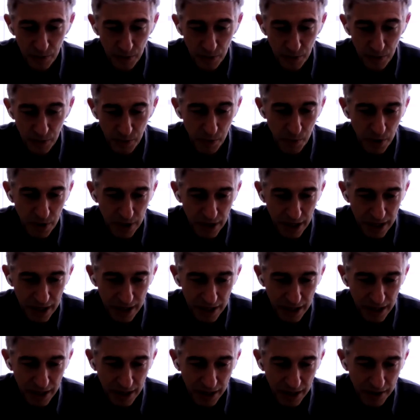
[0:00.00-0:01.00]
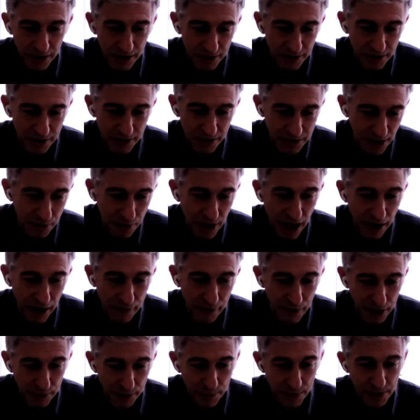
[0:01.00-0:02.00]
and, and I'm going to say we
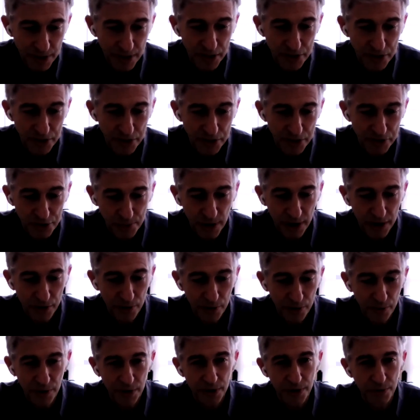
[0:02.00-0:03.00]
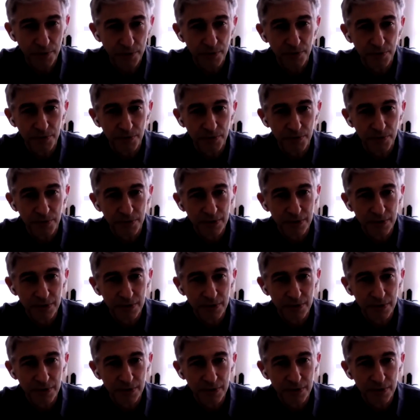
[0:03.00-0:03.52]
have recommendations, but I don't want to